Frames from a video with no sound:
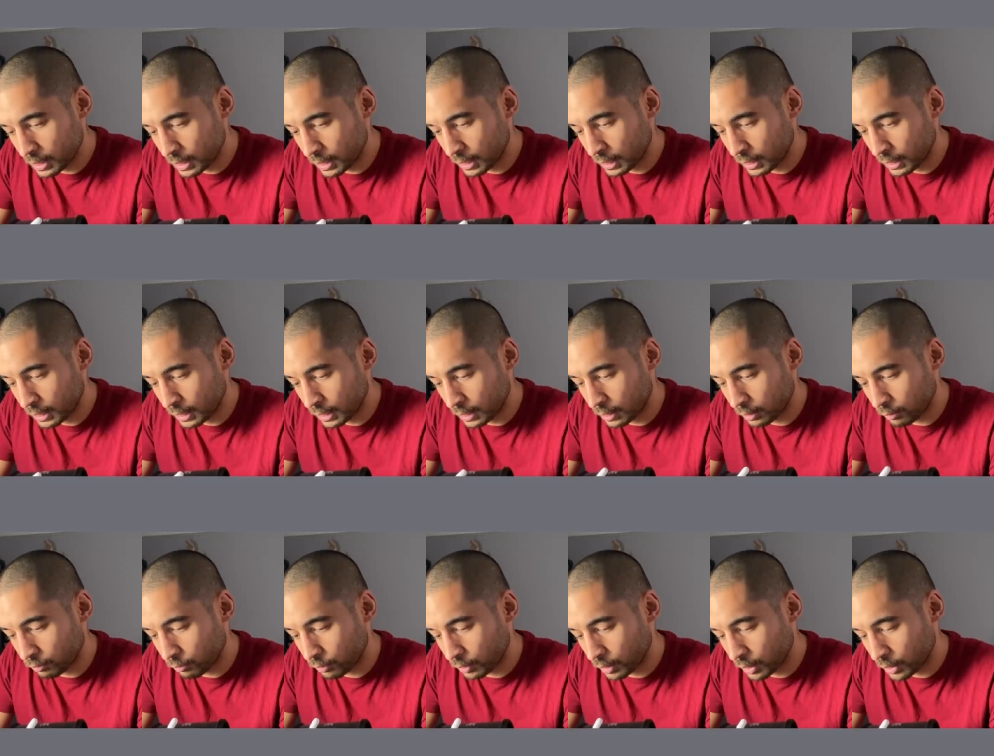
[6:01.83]
gently
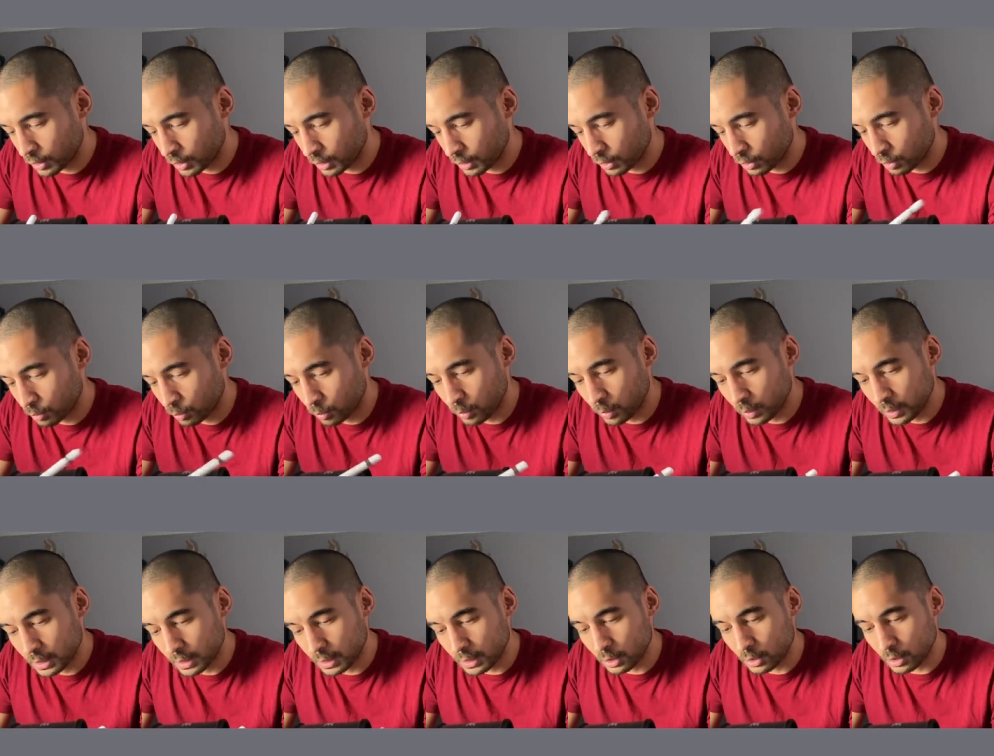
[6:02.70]
converging
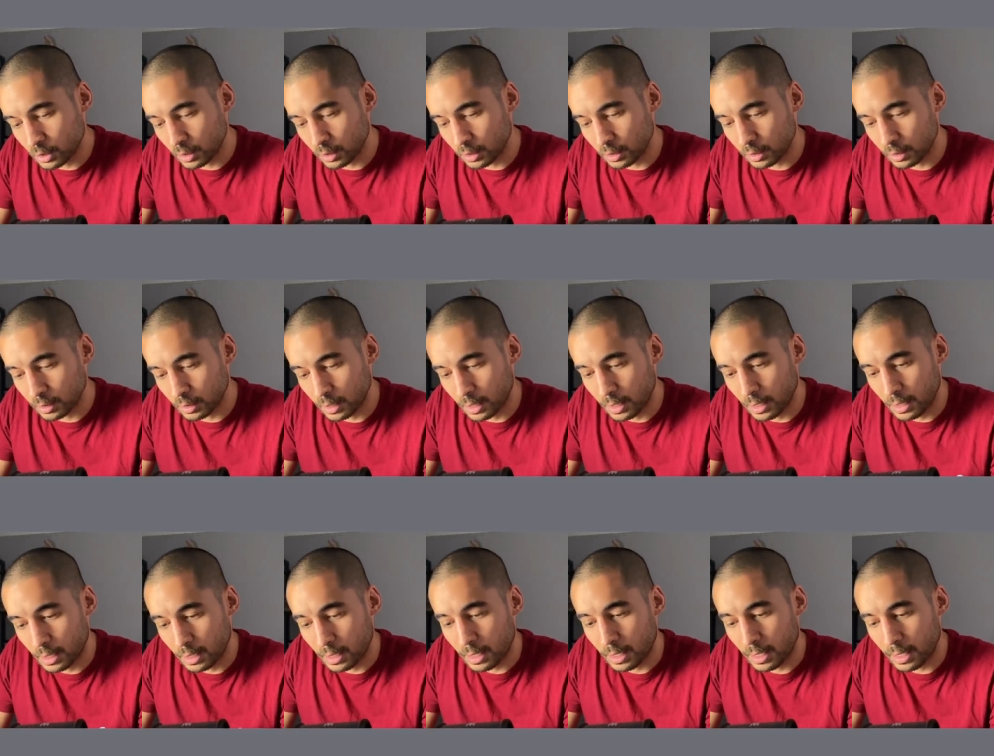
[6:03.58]
towards each other
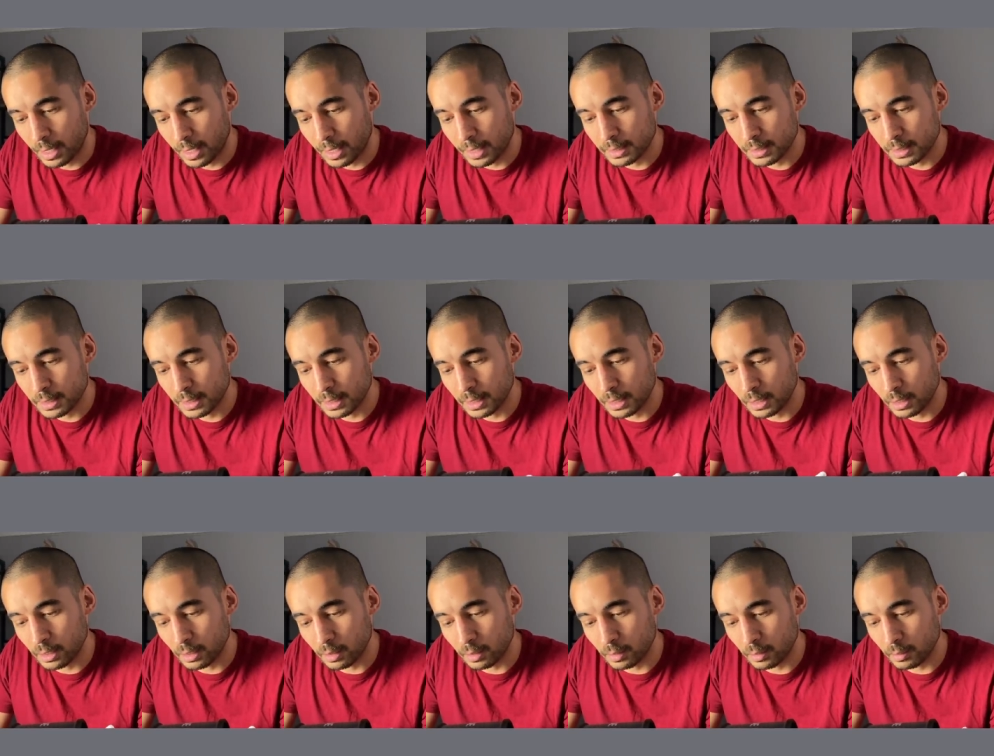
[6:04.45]
as they
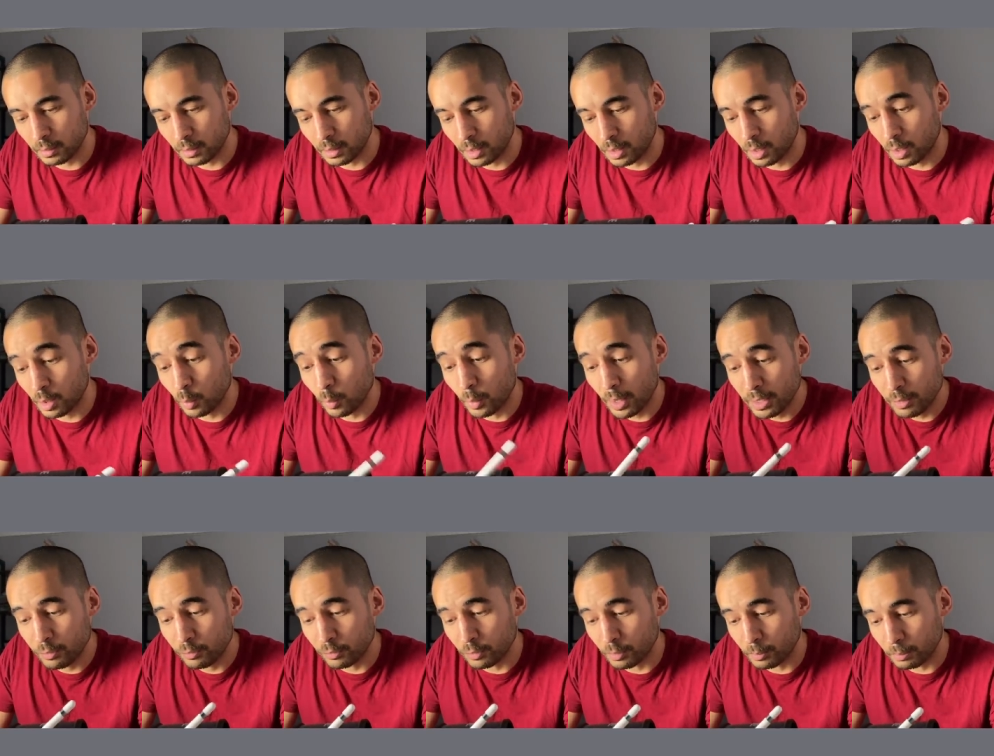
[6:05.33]
go away
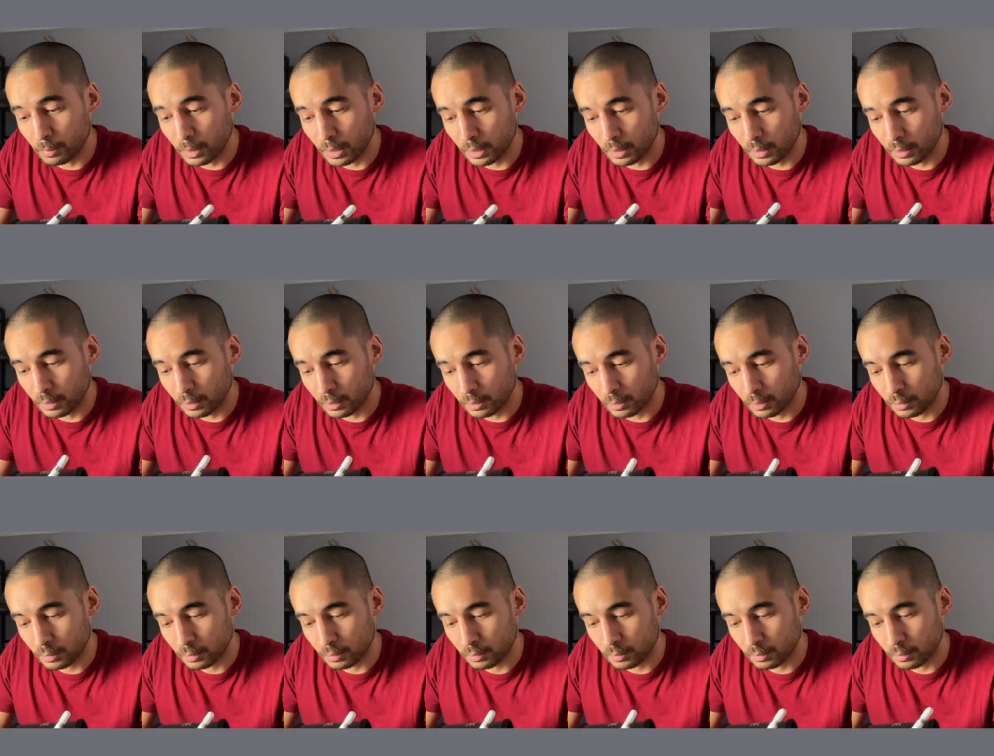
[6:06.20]
from me,
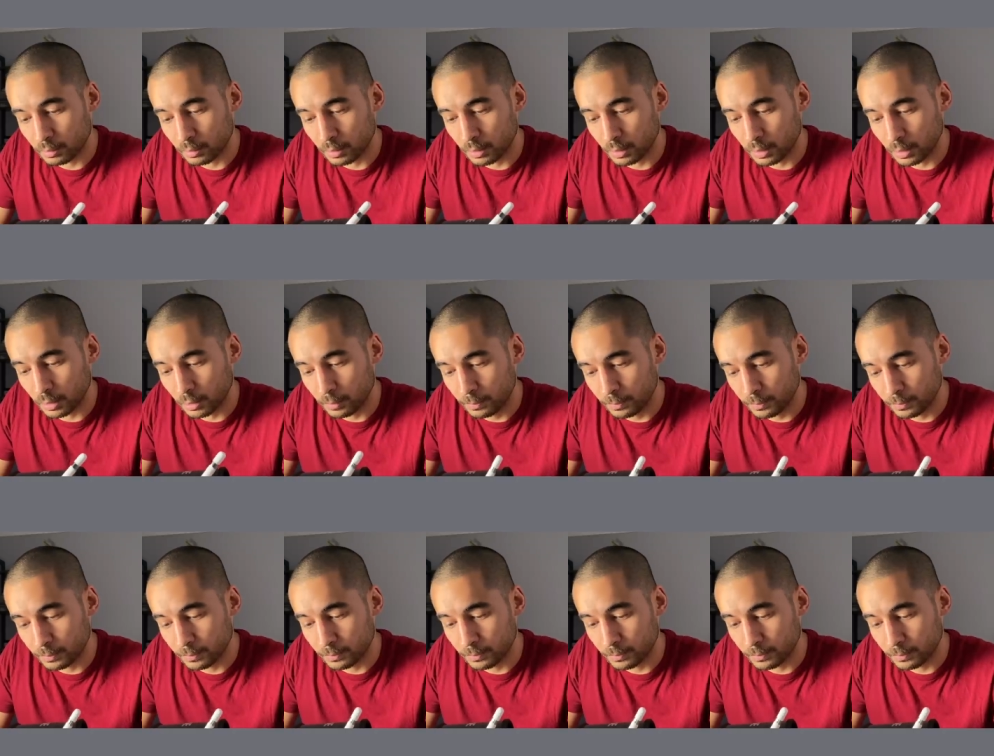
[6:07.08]
you know?